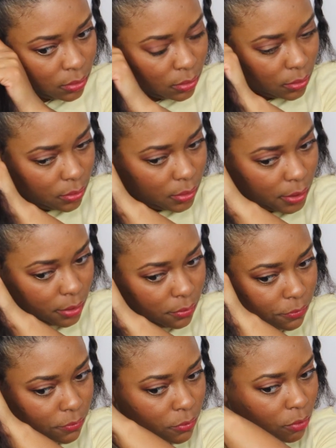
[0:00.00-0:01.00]
the
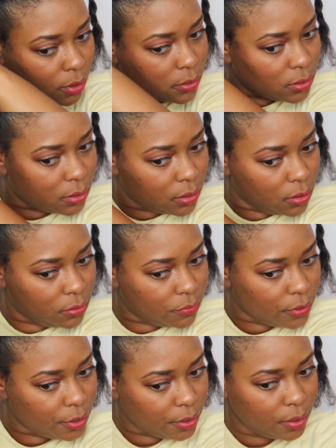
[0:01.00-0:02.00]
left, cross it
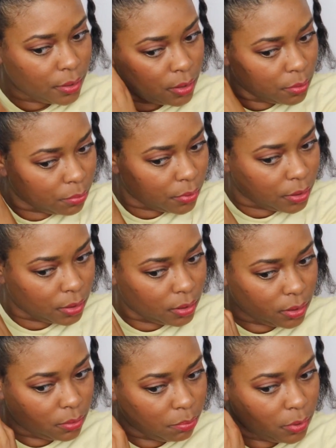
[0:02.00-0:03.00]
over, bring
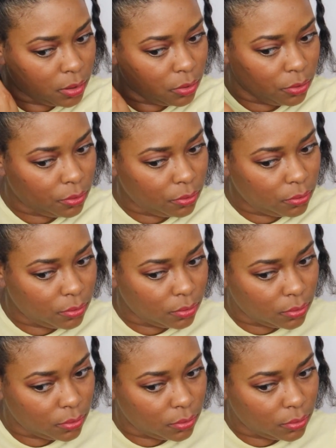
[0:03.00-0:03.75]
it in the middle.